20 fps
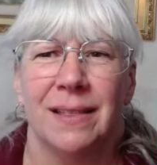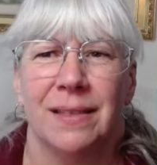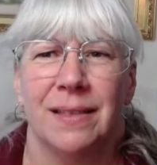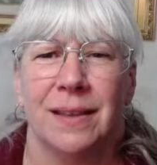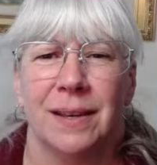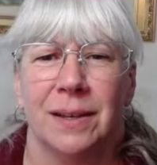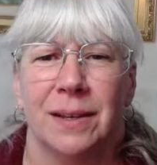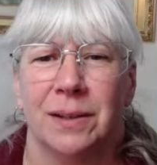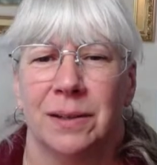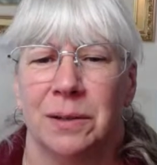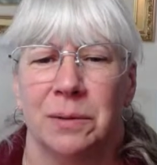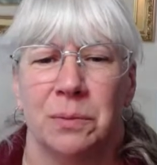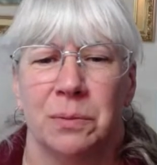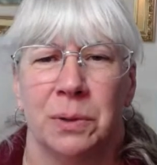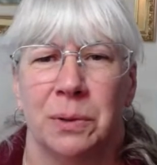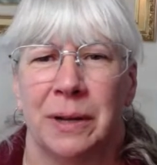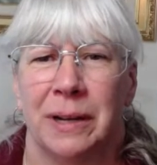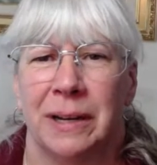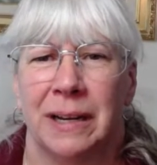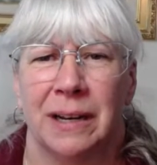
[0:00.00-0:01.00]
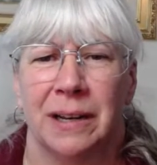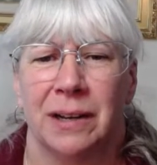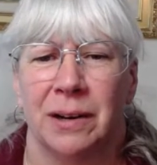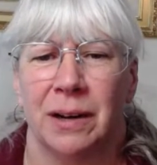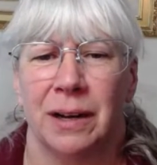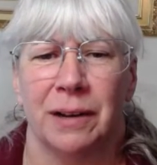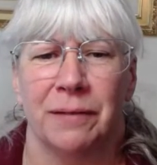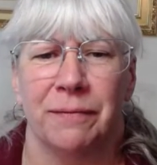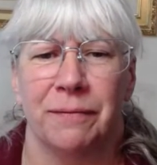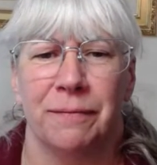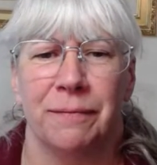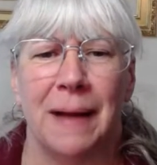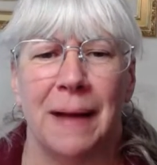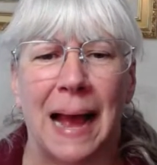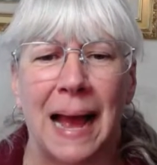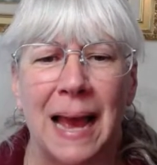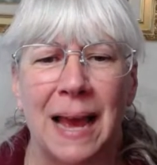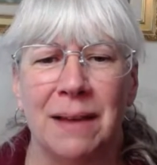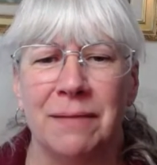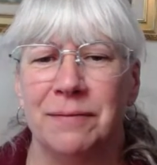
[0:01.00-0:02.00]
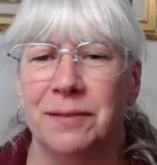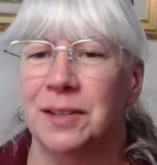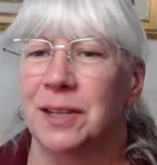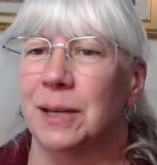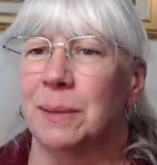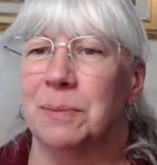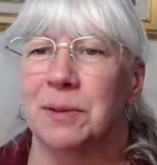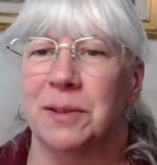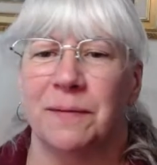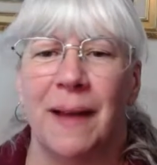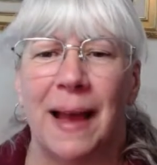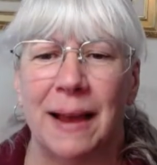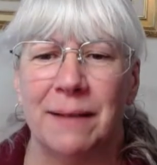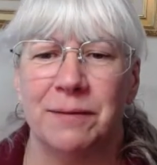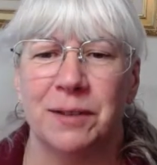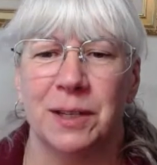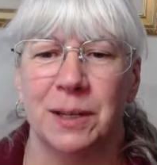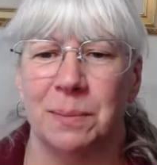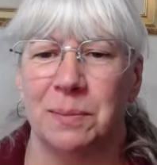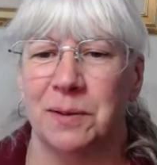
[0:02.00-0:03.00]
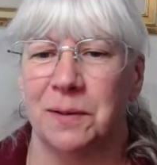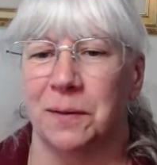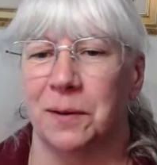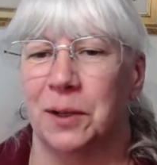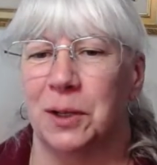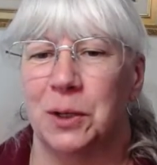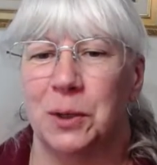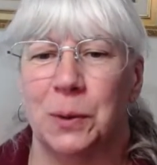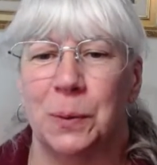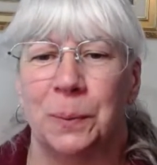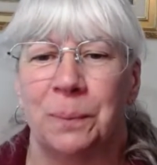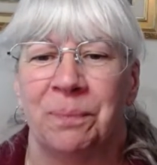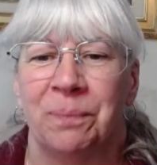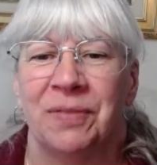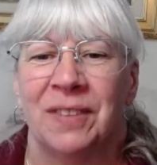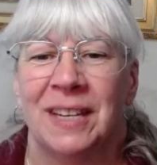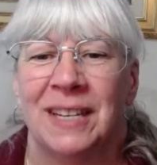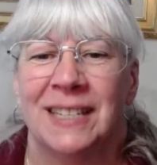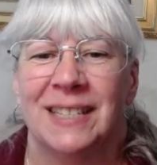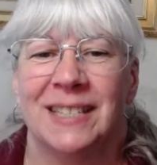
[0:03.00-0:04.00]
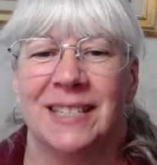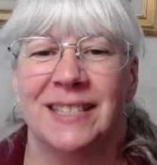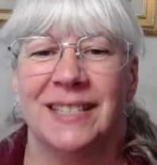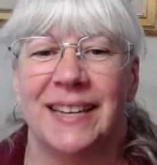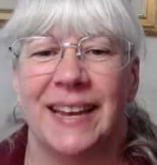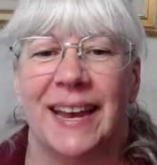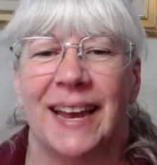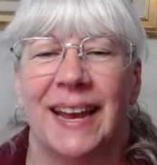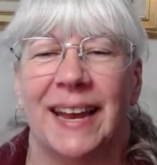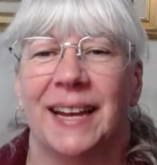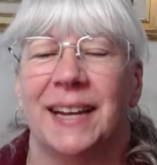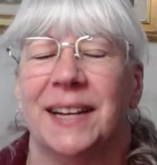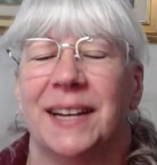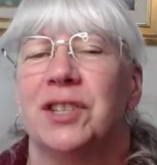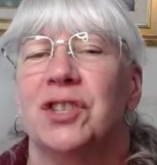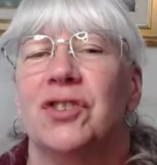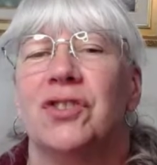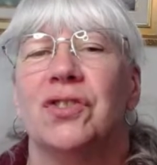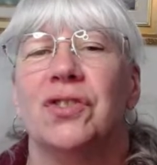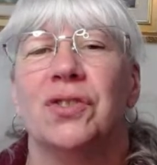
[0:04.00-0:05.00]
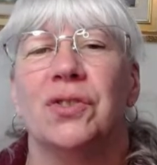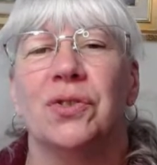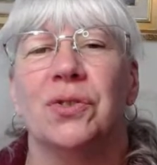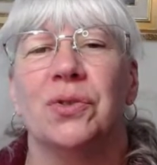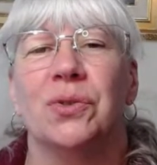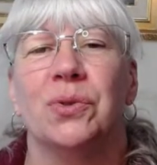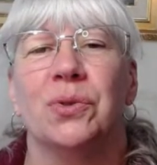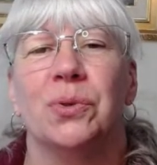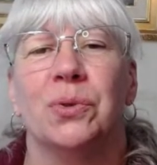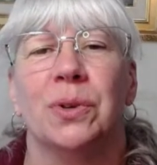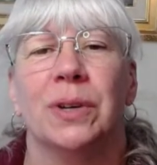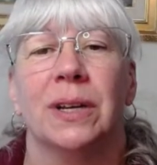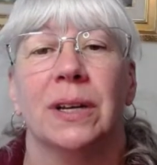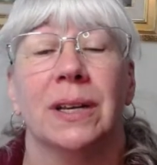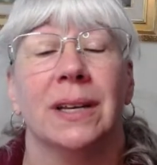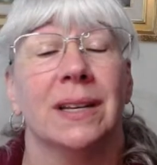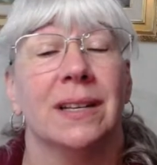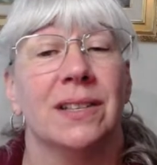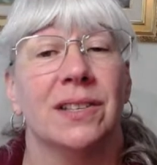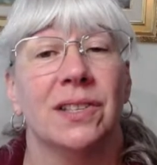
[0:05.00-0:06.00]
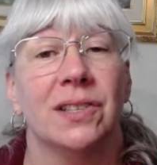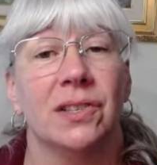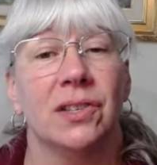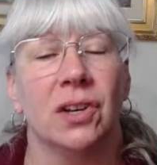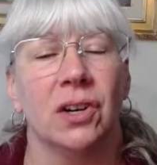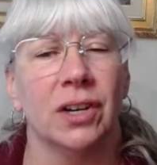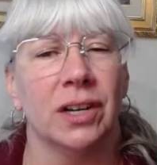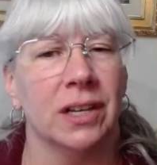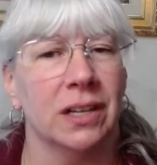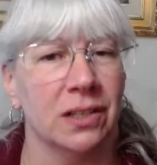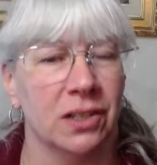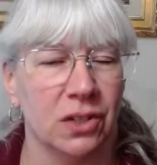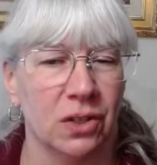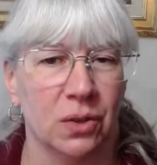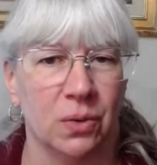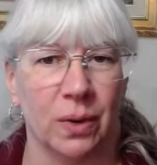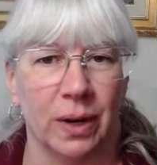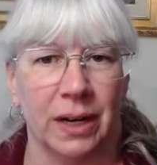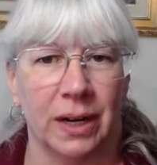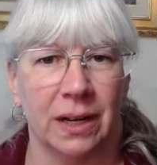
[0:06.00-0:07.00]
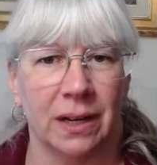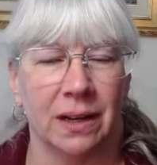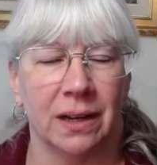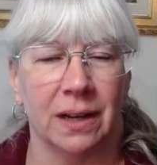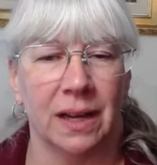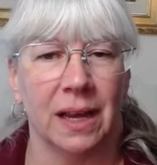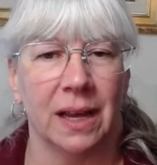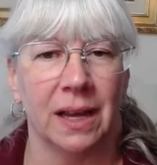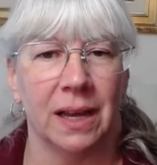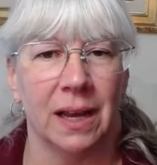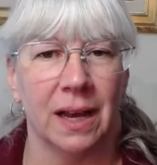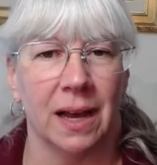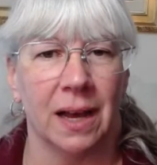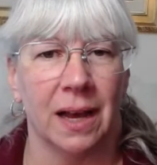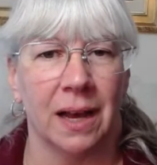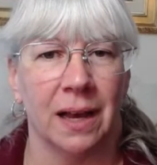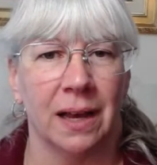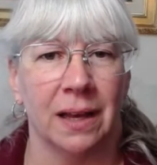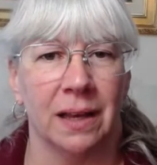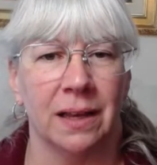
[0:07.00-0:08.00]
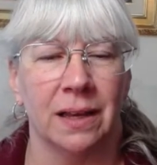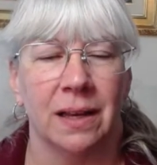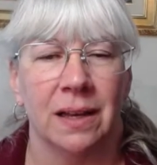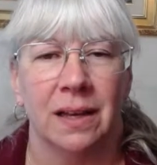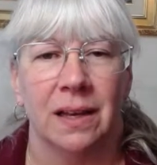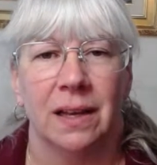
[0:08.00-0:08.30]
think, what do I got here? I got five tips for you today to start integrating AI